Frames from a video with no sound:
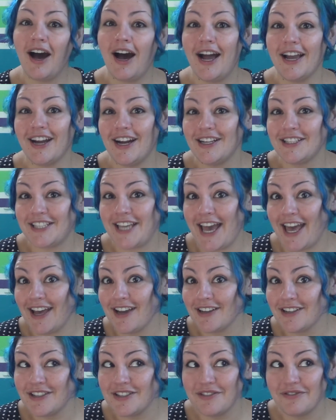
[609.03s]
I got
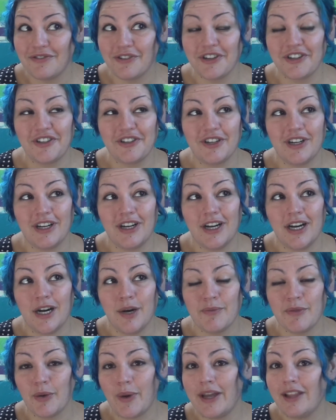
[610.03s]
tagged for
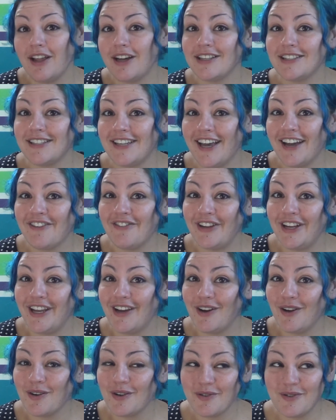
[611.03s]
the weight loss tag
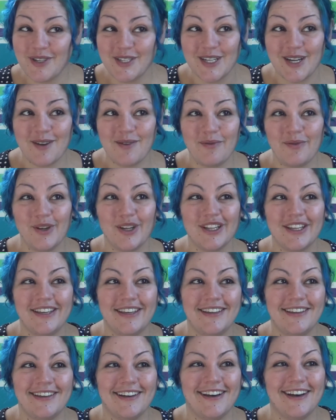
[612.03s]
video, which I'm
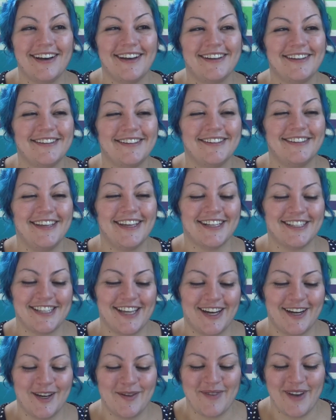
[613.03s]
really
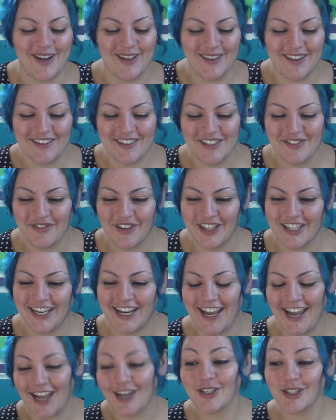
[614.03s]
excited about. That was fun
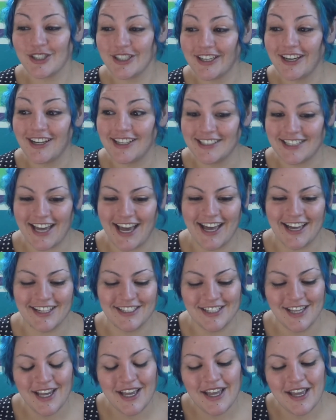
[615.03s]
that I actually got
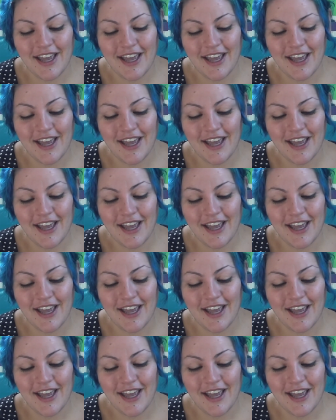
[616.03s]
tagged.